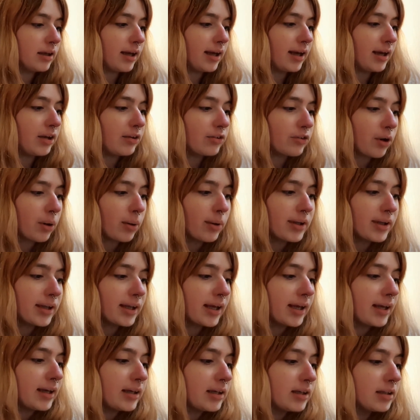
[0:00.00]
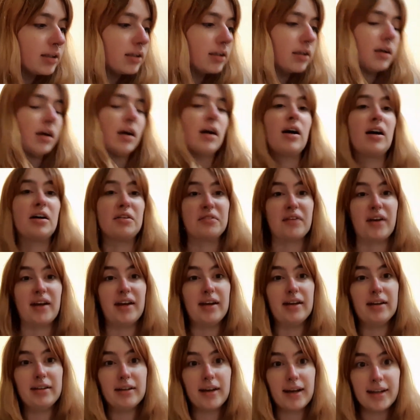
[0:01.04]
it's currently 8:30
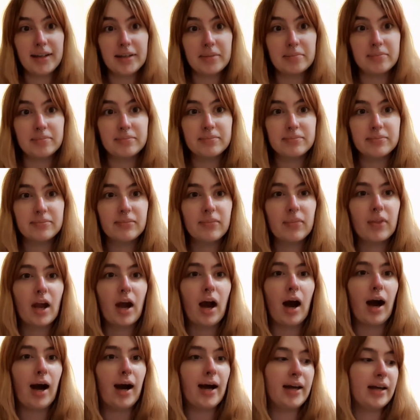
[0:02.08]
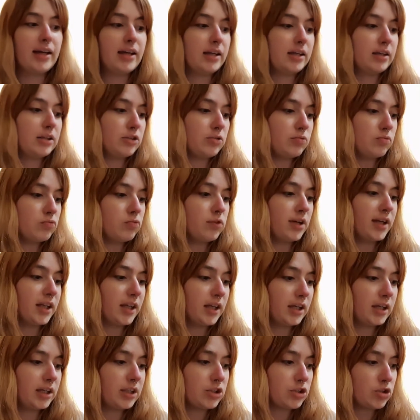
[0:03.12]
at night, I
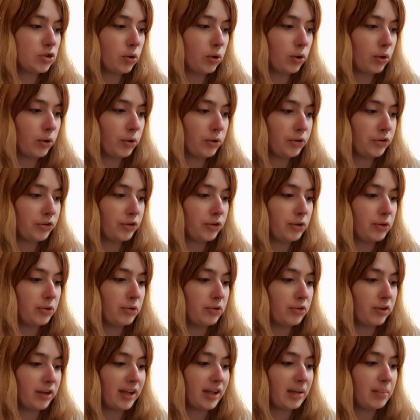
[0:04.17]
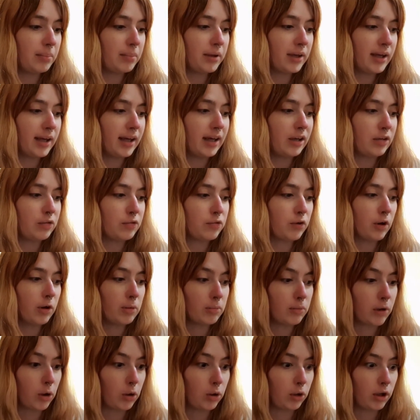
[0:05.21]
really struggle to sleep in foam
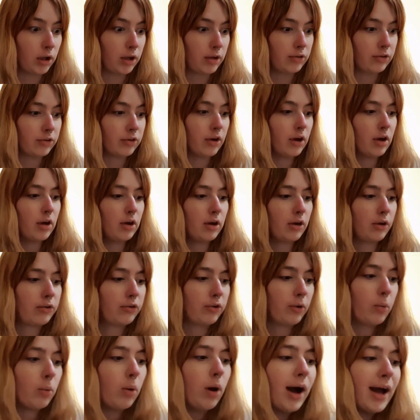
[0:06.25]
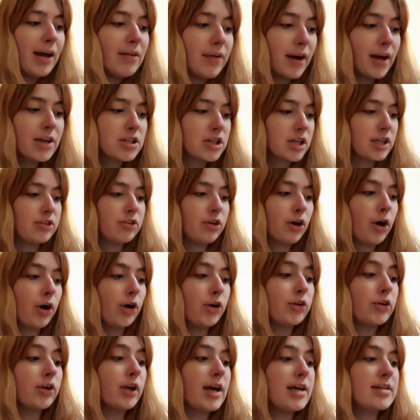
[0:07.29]
rollers. So what I've actually
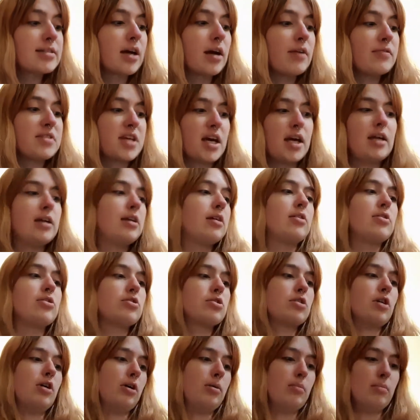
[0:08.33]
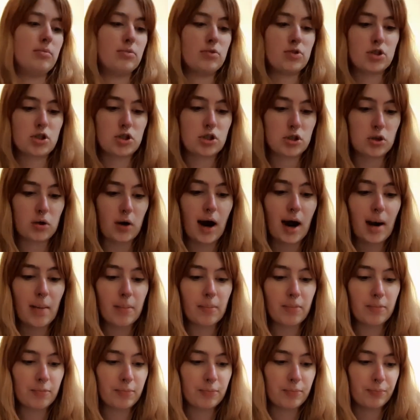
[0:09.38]
done is I've taken some scrap
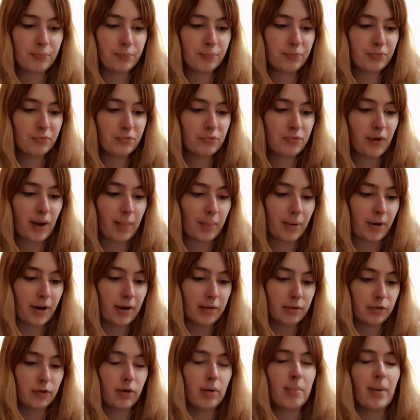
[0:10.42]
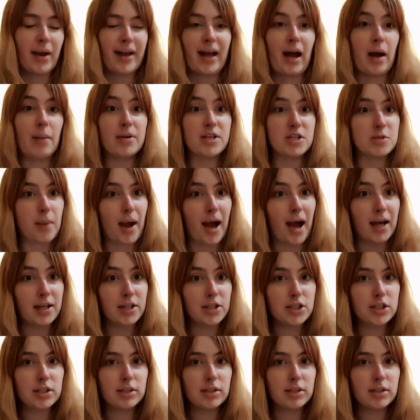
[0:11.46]
fabric from my cabbage patch